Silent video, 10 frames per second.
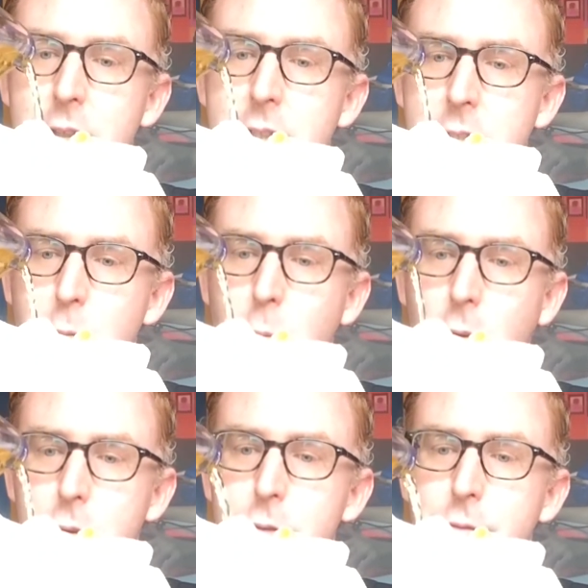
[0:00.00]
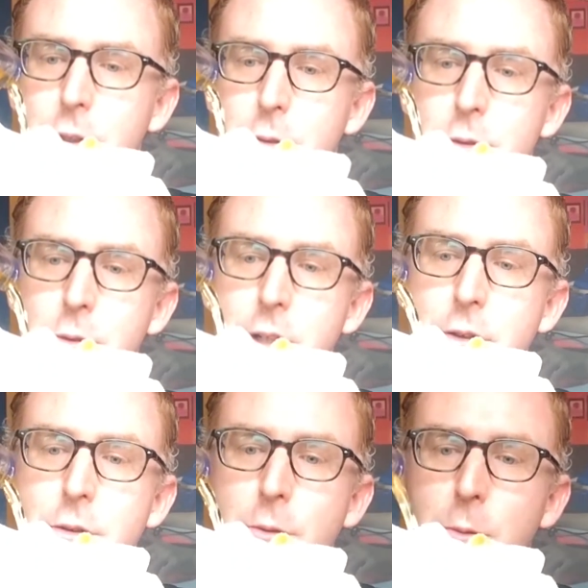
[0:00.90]
the water
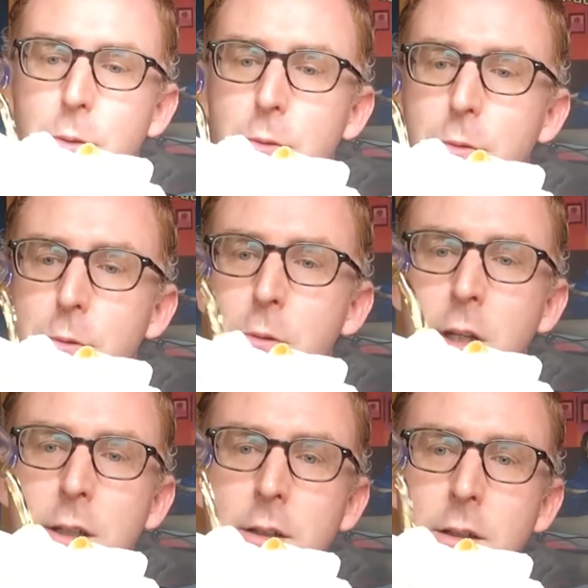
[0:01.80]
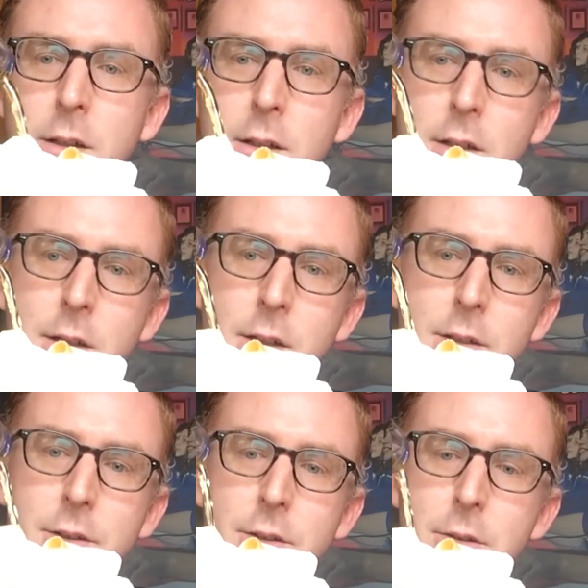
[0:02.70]
filtering through
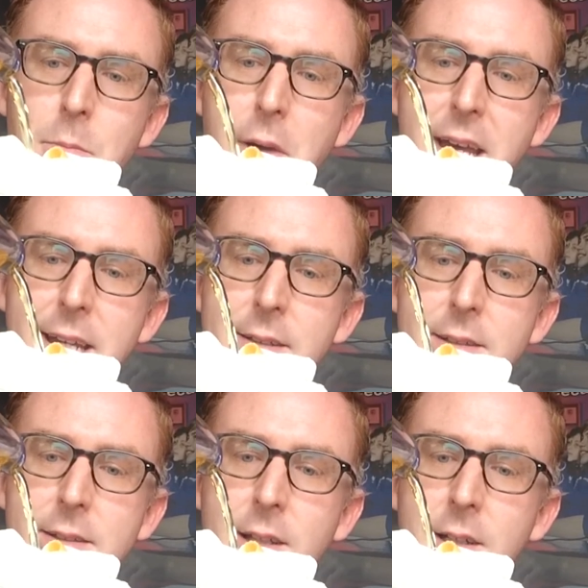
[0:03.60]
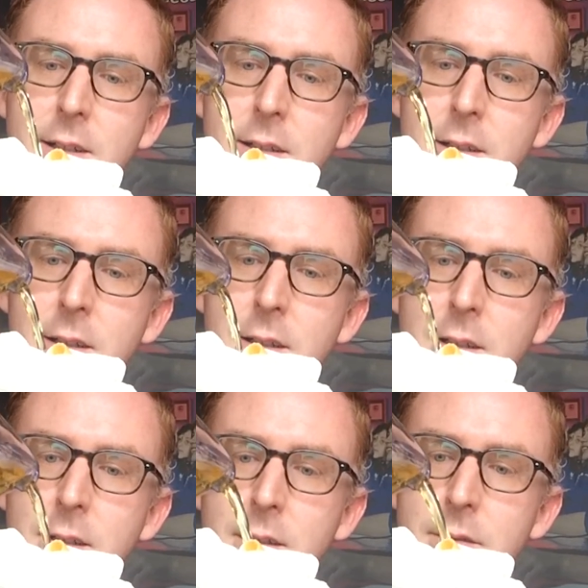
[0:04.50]
to the base
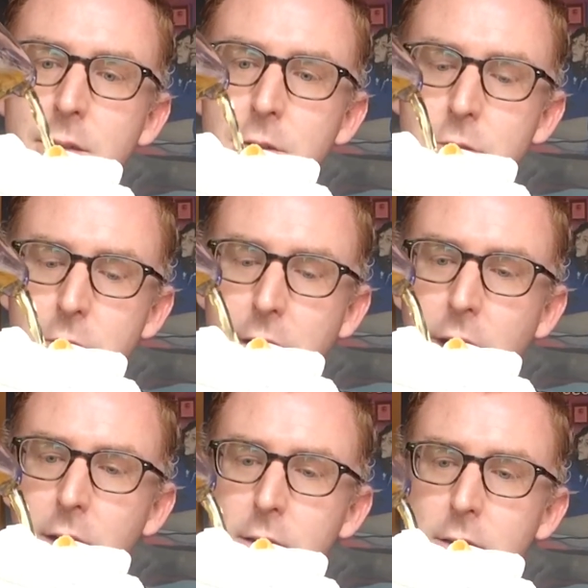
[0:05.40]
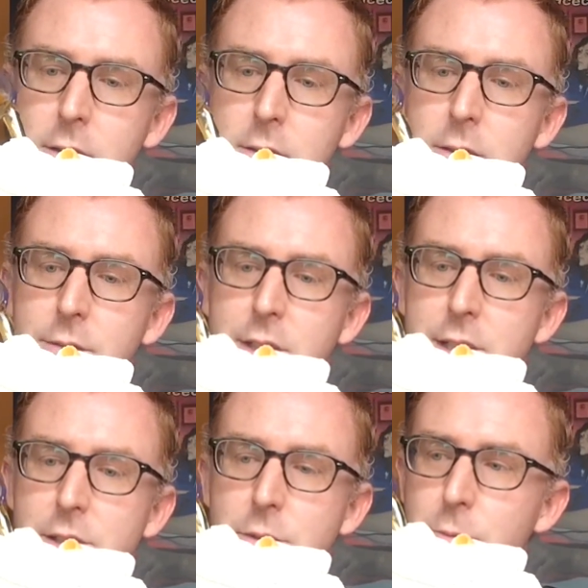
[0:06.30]
filtering all of
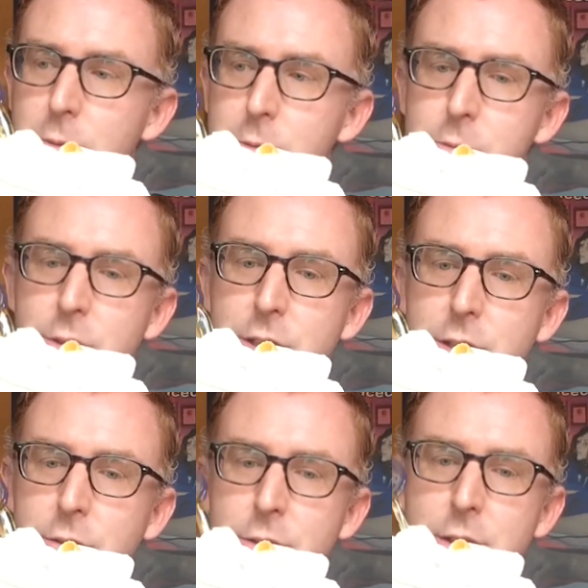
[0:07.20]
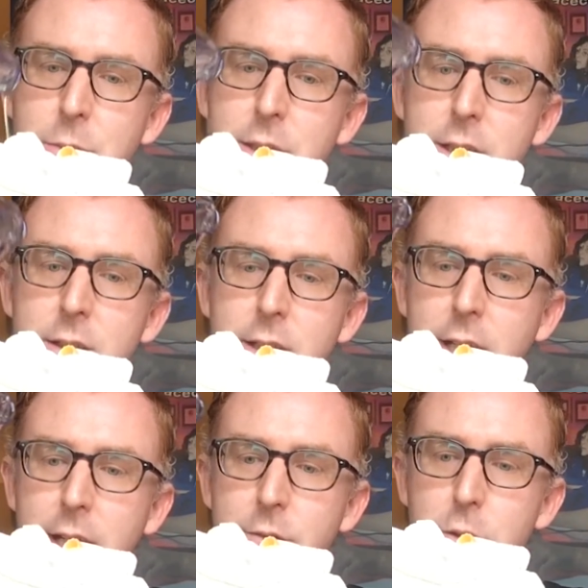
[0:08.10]
this through. Still some of the
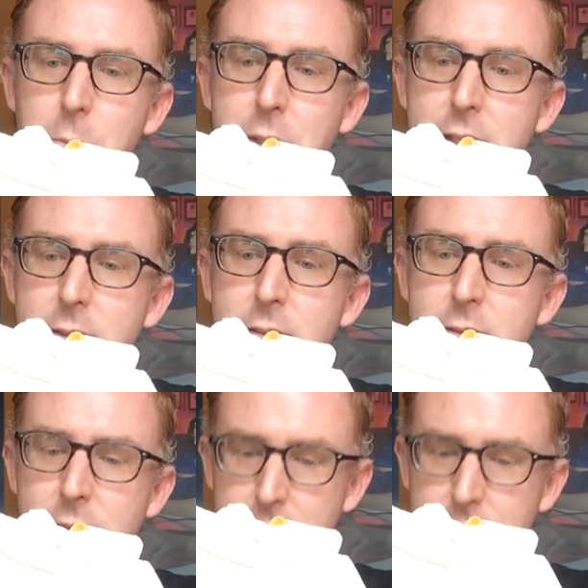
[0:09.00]
heavier pieces.